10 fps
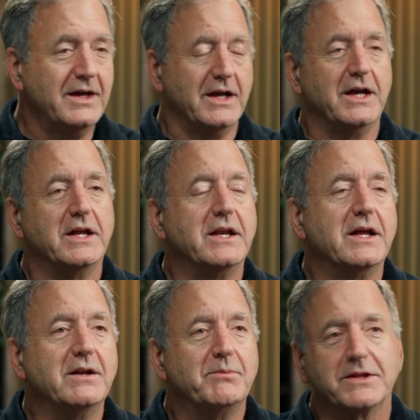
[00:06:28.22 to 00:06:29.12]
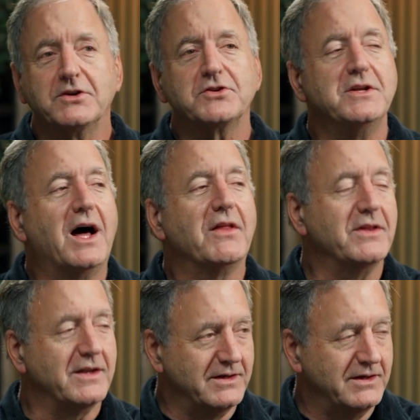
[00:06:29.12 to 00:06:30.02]
And then, but there's
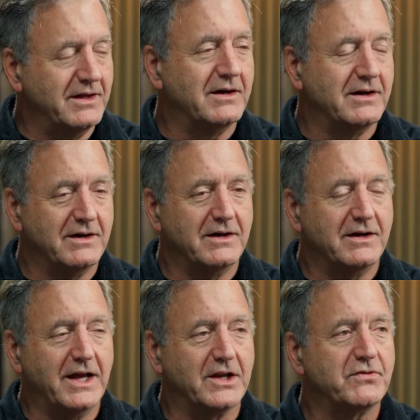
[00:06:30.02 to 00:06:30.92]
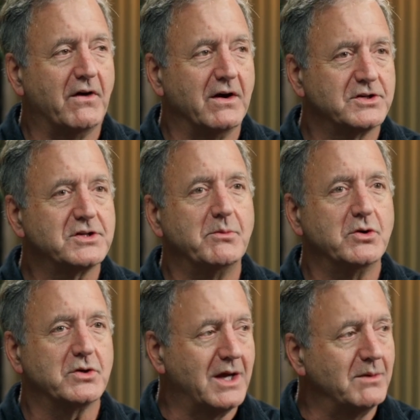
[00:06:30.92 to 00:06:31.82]
nothing as far as someone
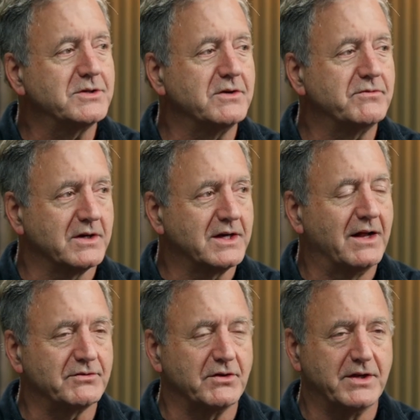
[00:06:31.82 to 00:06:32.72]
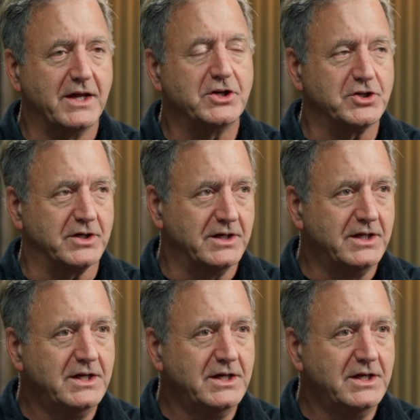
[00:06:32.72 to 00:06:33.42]
who comes in for a consultation.